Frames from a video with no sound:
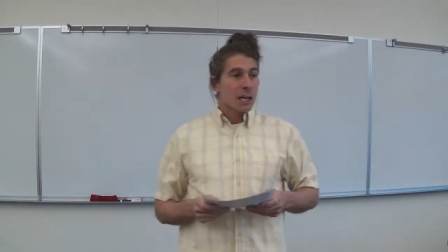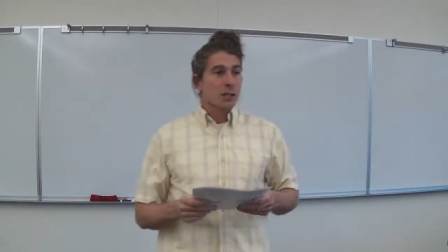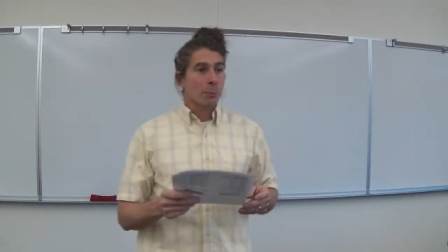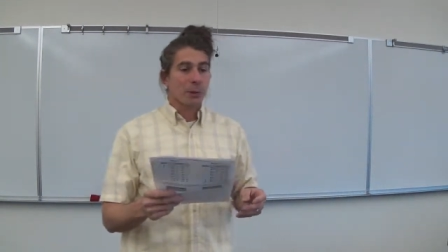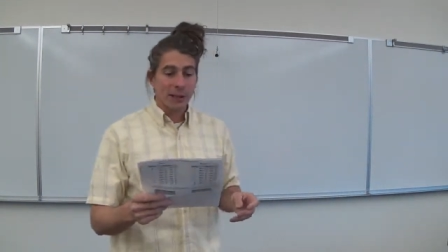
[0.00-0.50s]

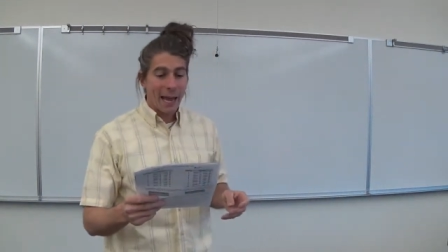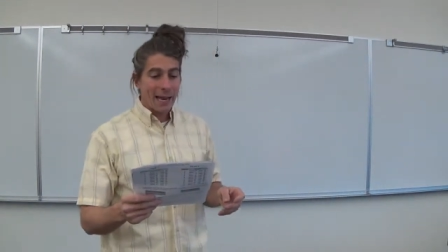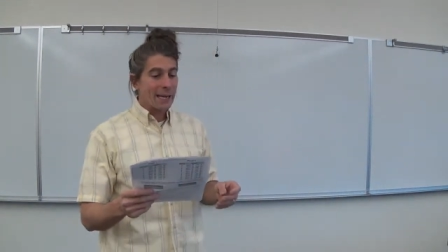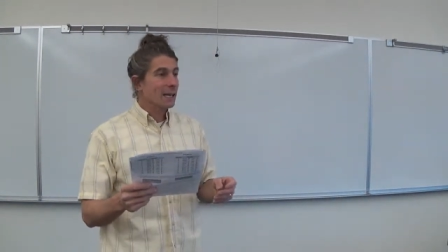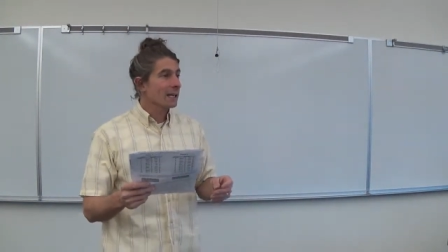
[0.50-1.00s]
to
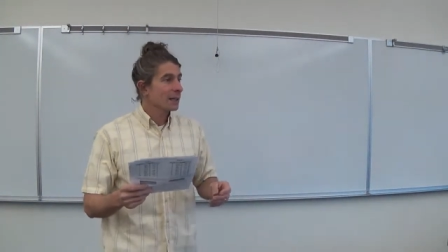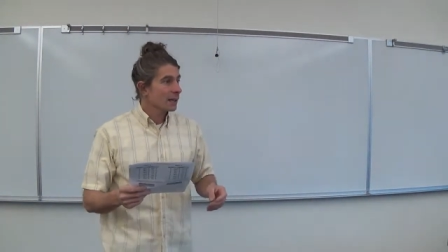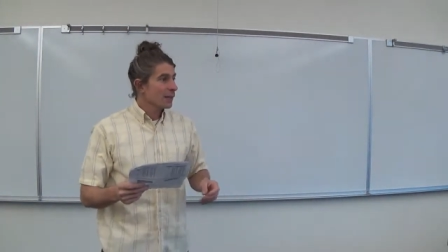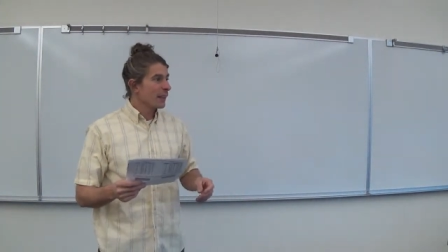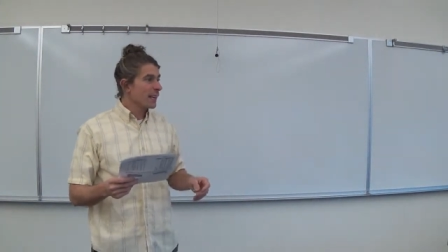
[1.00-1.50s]
play
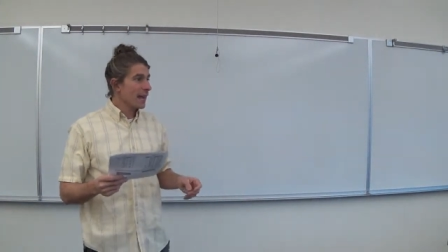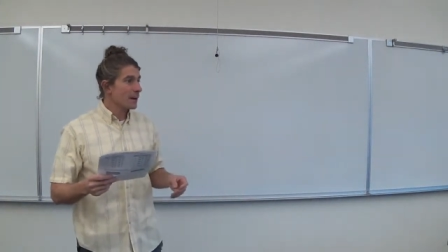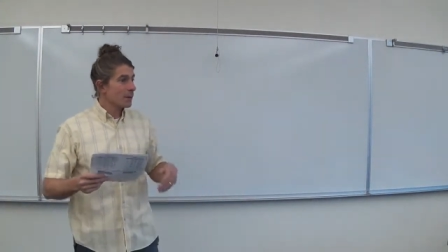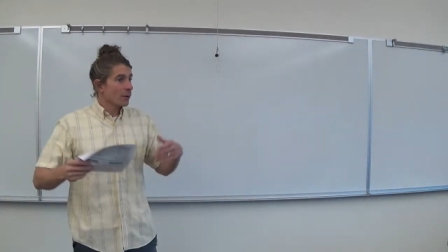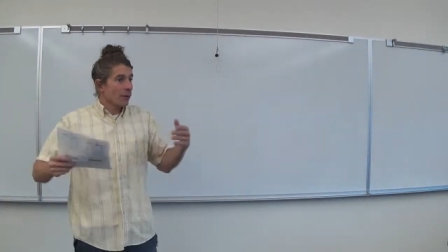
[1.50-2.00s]
the
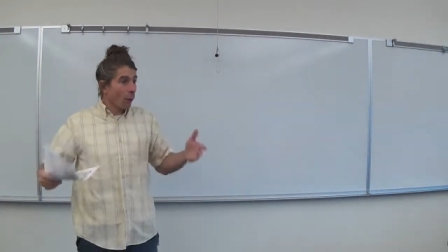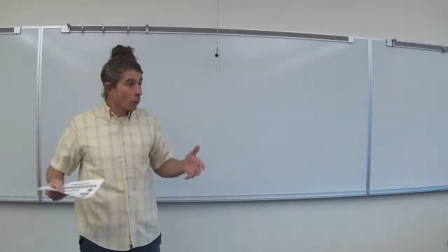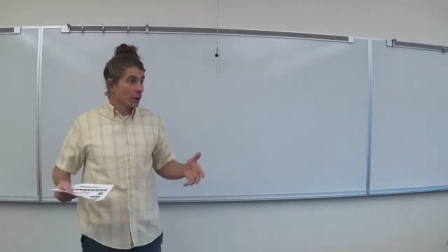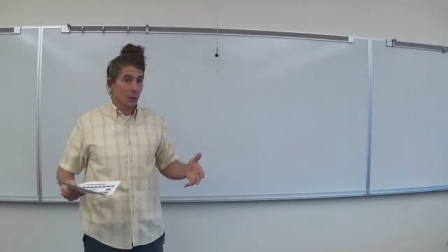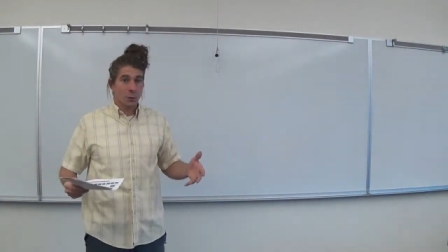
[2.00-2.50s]
game
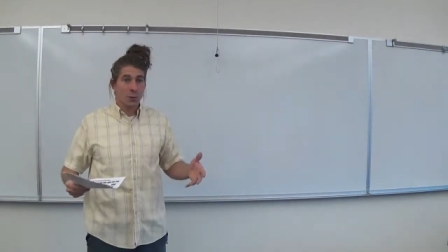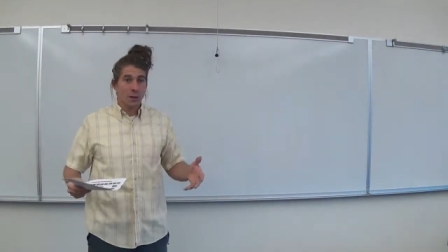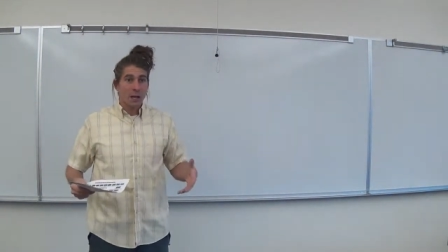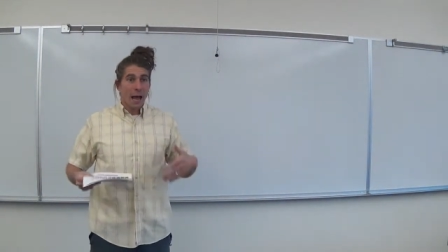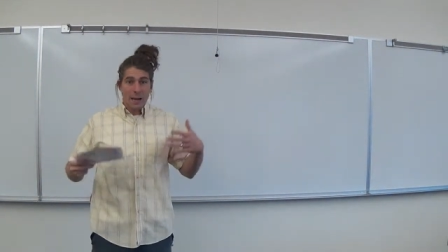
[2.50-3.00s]
for you
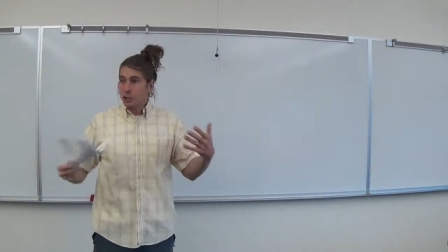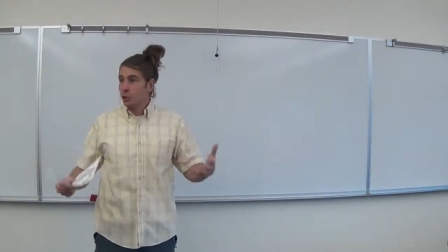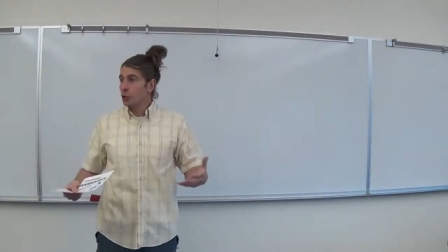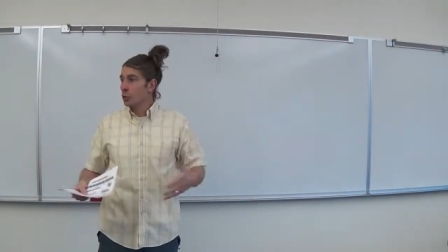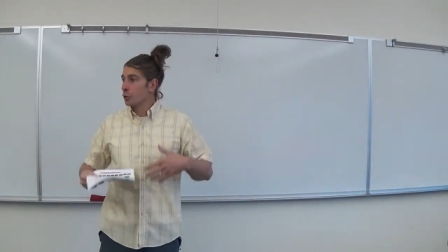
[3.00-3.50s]
and to
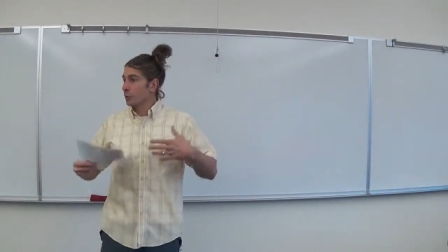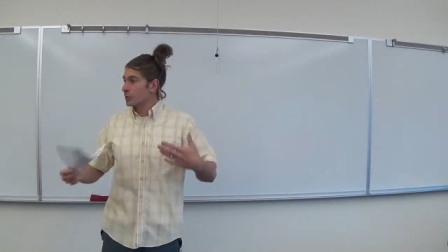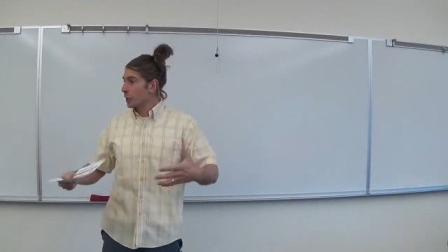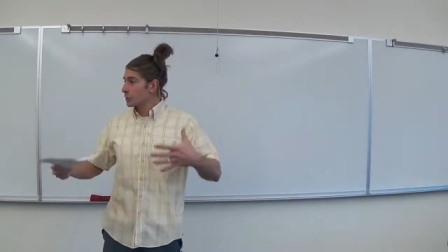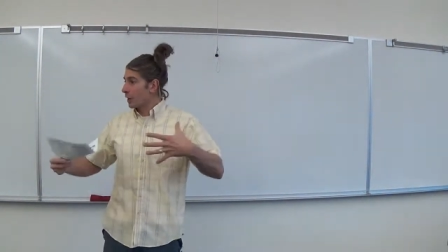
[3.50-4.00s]
show you the
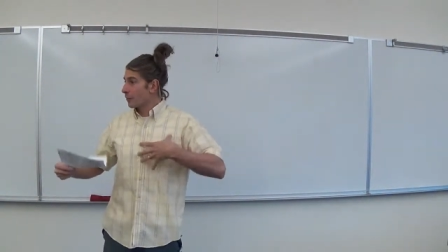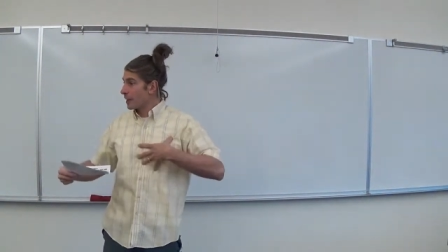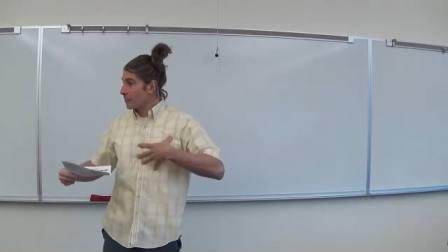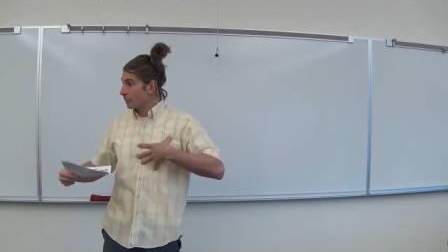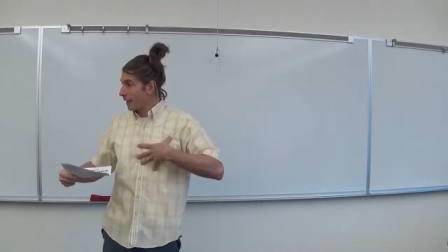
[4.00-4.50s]
results of
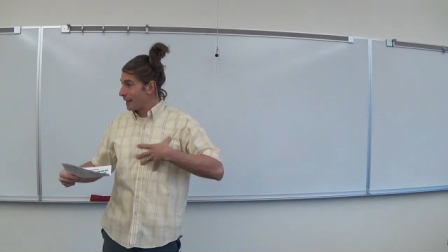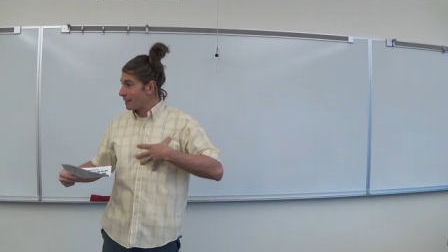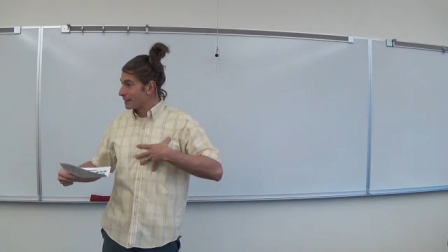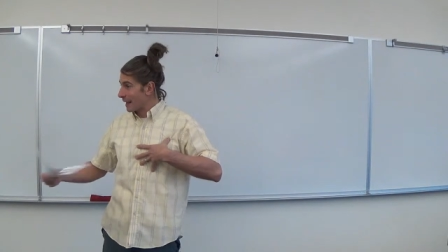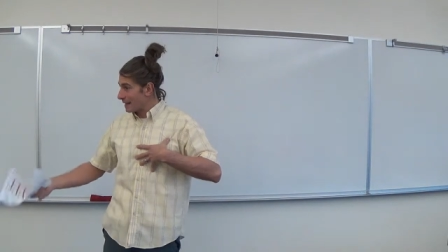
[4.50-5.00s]
me
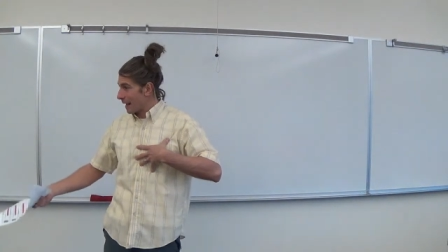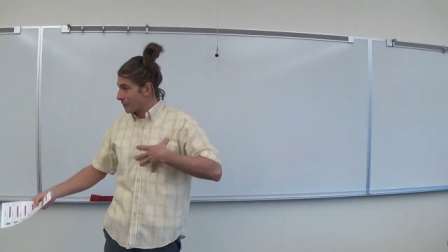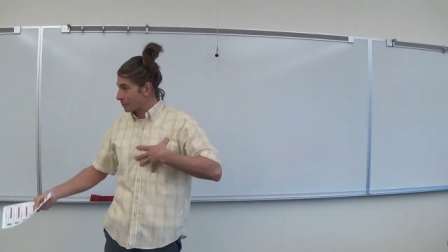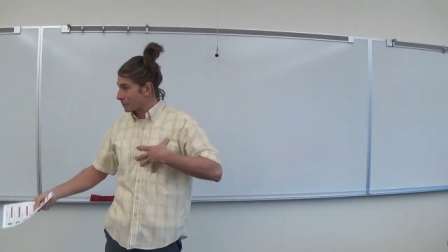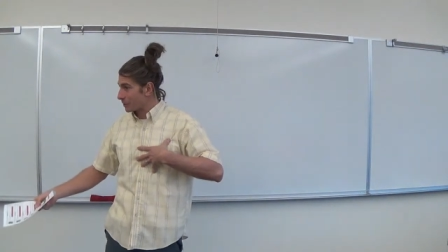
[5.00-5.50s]
playing 10
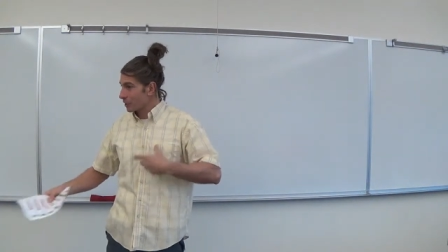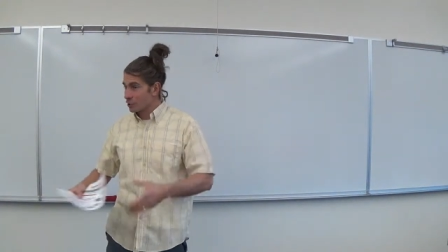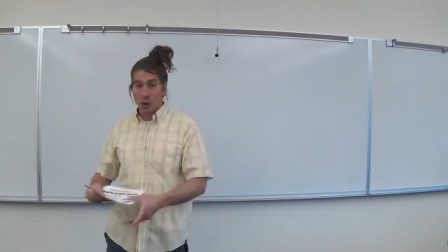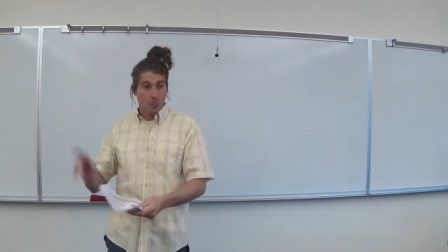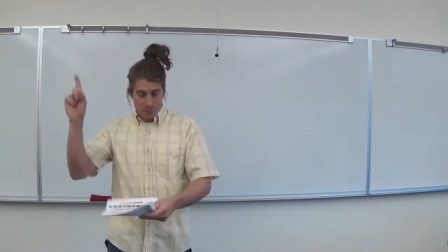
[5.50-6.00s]
games.
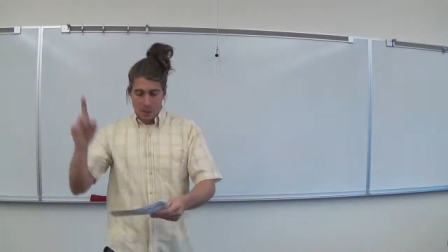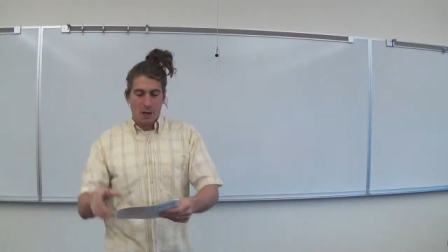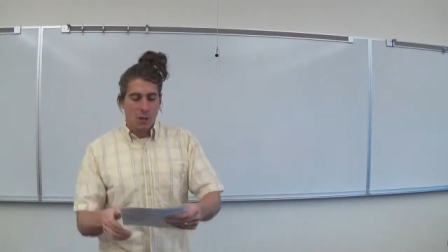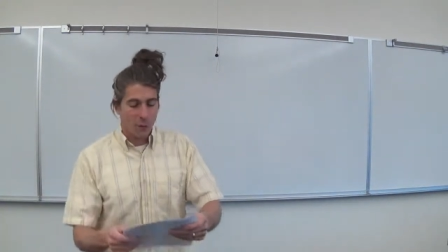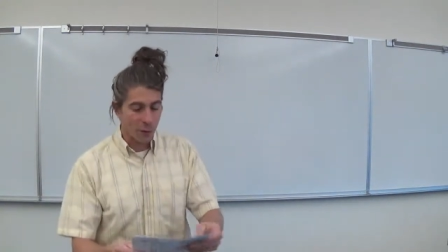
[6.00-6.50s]
So, the